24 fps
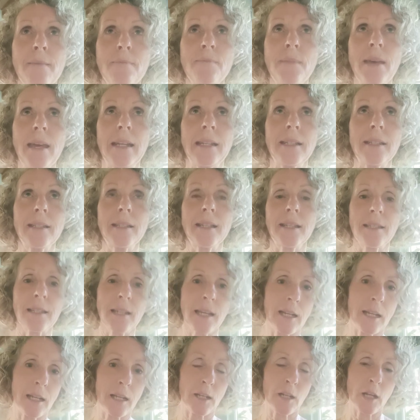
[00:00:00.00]
it's just
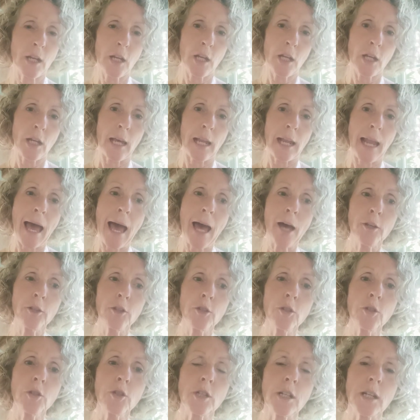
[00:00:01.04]
going to allow
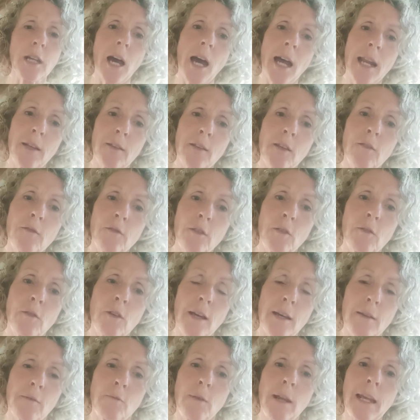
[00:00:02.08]
you to kind of give
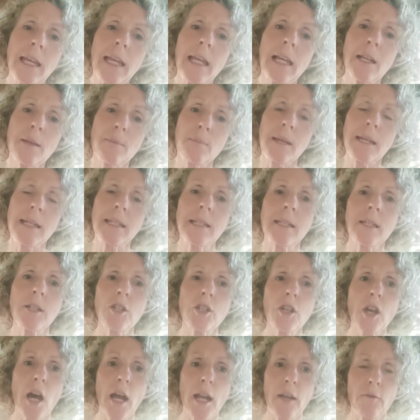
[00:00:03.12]
a regular message
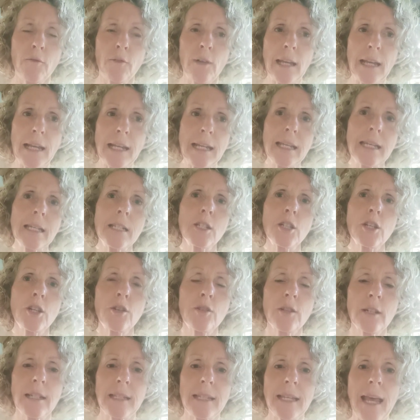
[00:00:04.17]
kind of leading into your
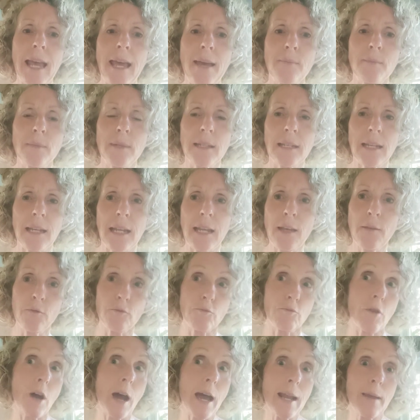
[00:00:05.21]
exams, and even
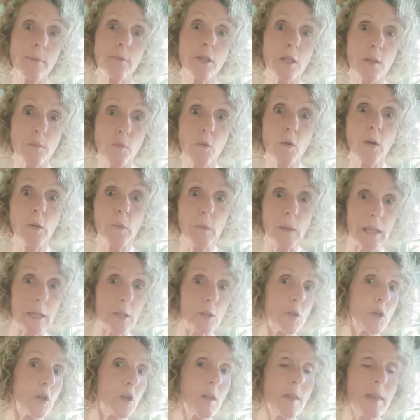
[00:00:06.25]
right up to the point where you
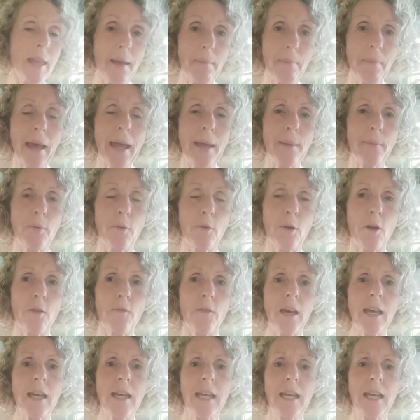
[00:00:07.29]
turn that paper over,